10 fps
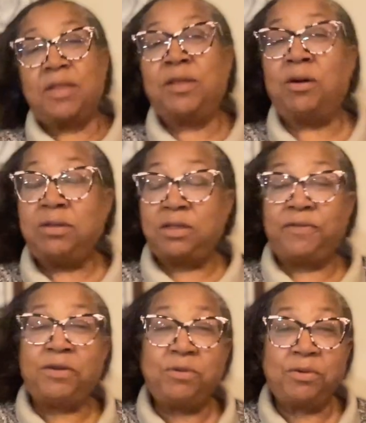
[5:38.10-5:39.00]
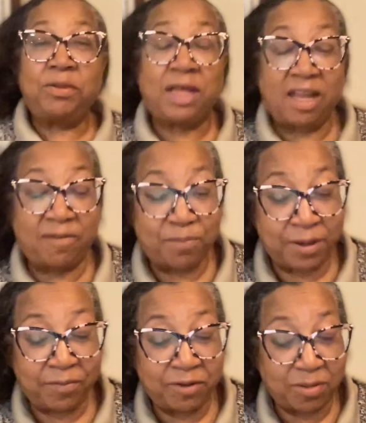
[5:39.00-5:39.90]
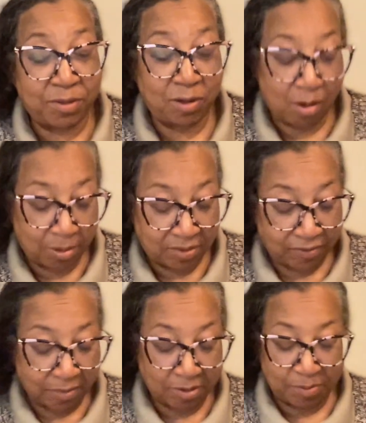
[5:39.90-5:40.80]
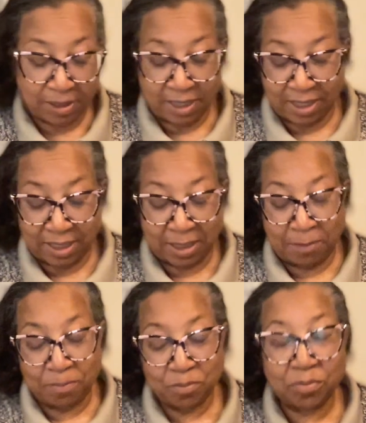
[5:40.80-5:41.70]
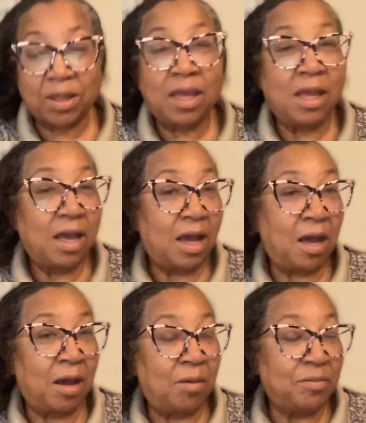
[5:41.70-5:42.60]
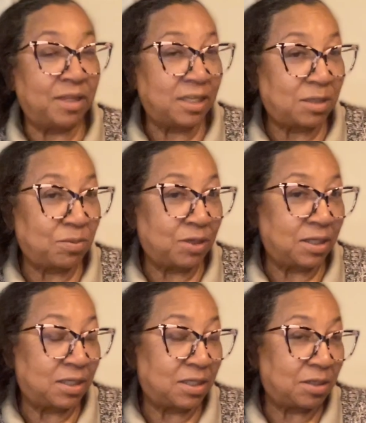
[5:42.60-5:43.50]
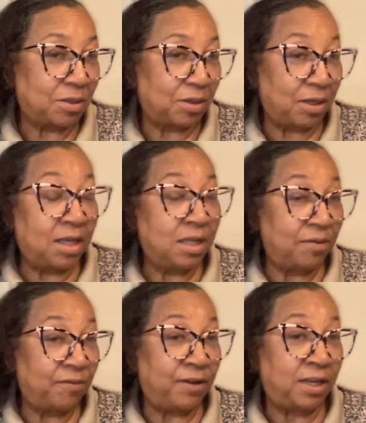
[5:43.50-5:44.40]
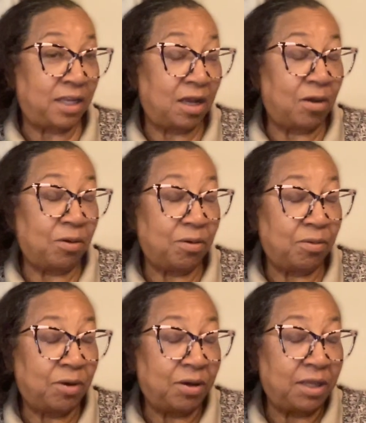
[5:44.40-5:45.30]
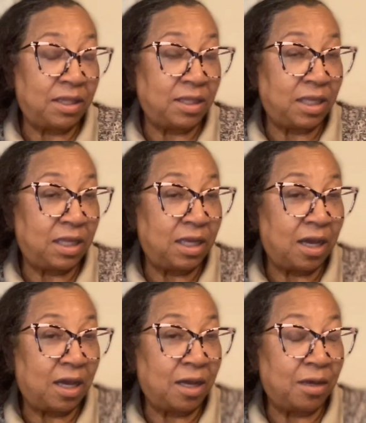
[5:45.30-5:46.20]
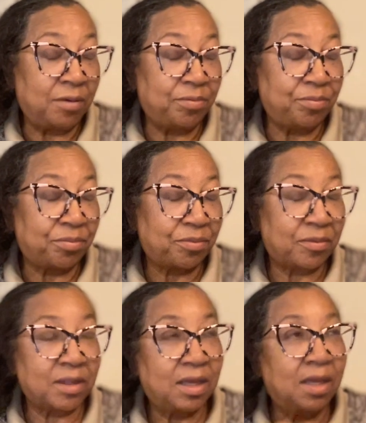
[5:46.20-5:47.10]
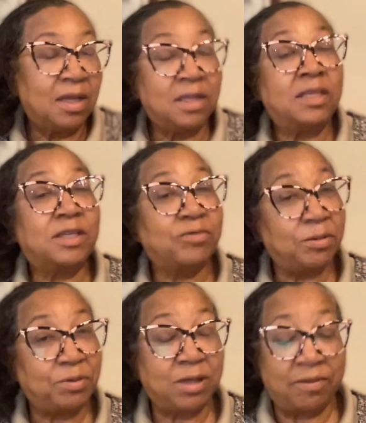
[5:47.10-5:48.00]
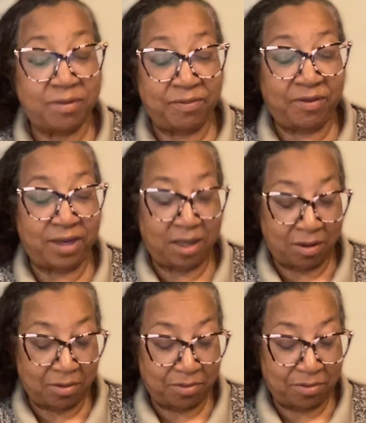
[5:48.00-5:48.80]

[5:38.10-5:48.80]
Those of you that have been with me almost from the beginning, um, this was in the video, well, in the uh, description of the video.